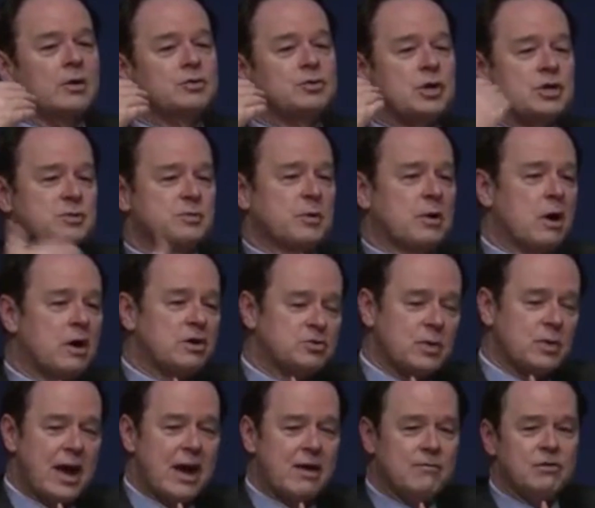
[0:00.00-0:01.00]
just
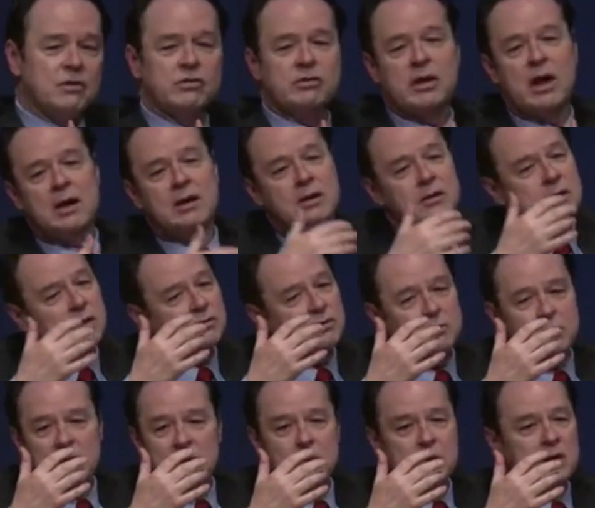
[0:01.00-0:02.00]
because we have the Senate
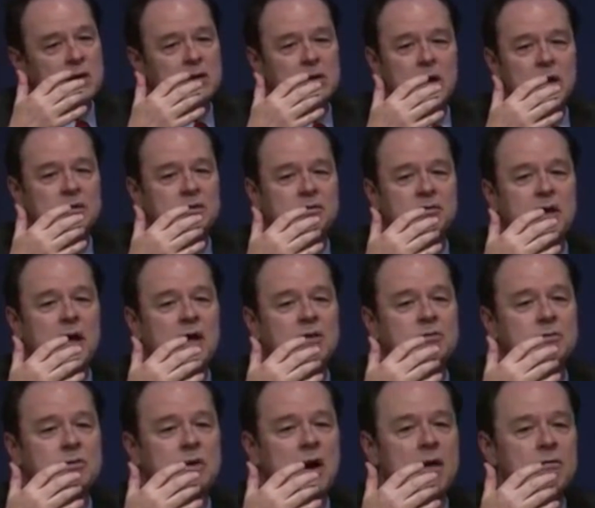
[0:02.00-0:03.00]
doesn't mean we can cut the
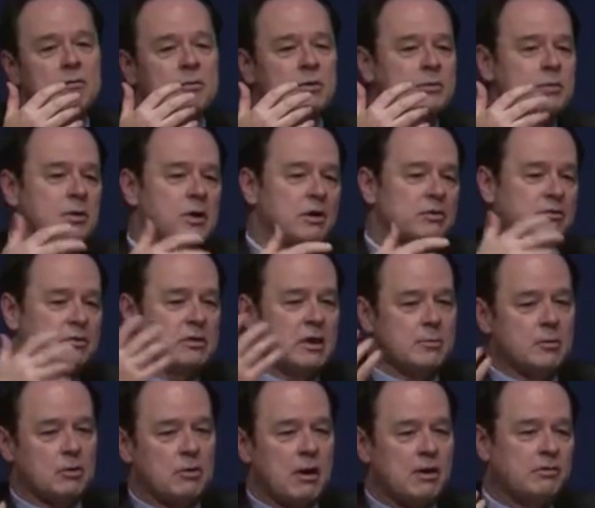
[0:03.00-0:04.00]
size of government, because the
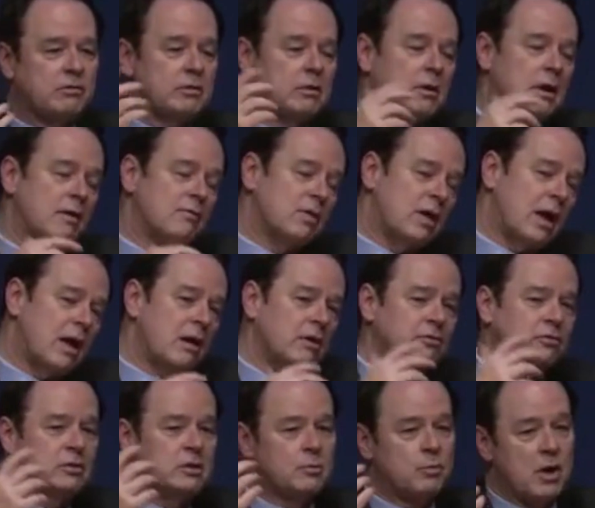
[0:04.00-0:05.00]
Democrats still have the
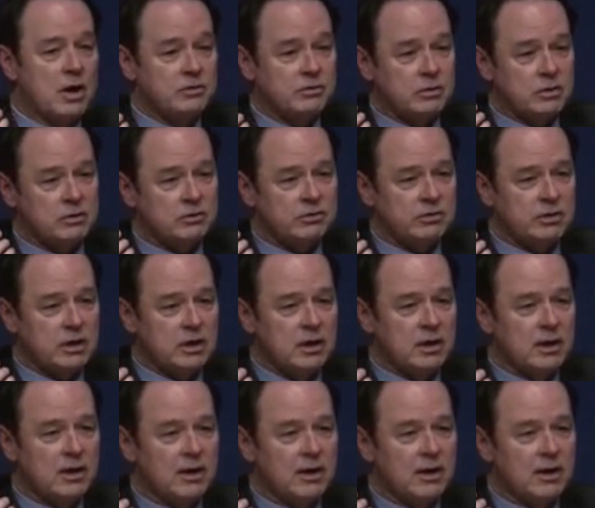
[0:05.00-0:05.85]
House and the presidency.